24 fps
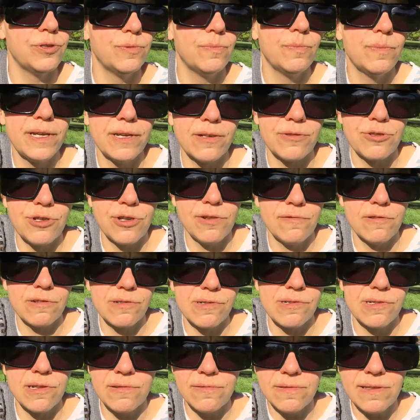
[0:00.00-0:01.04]
Because she was
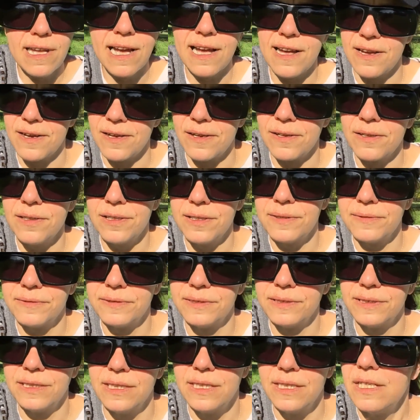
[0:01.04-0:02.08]
so tired,
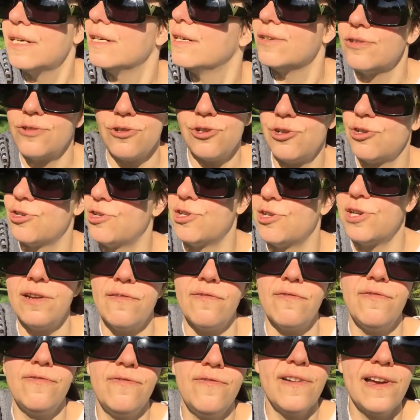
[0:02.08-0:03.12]
She
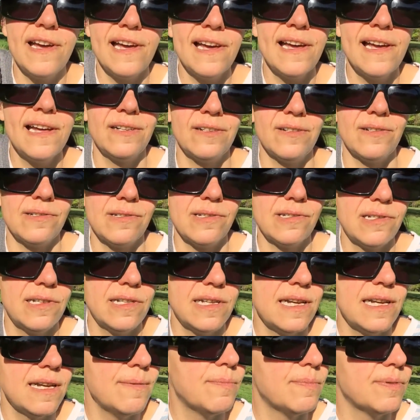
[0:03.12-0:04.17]
fell
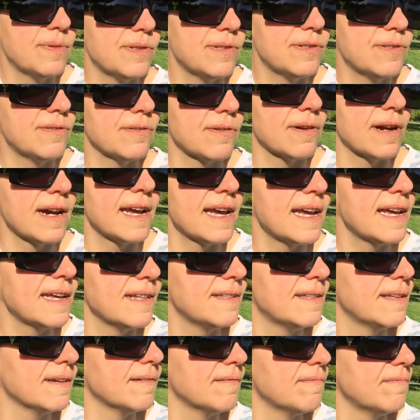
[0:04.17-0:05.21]
asleep straight
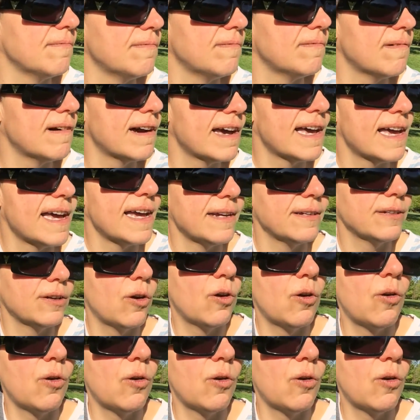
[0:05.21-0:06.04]
away.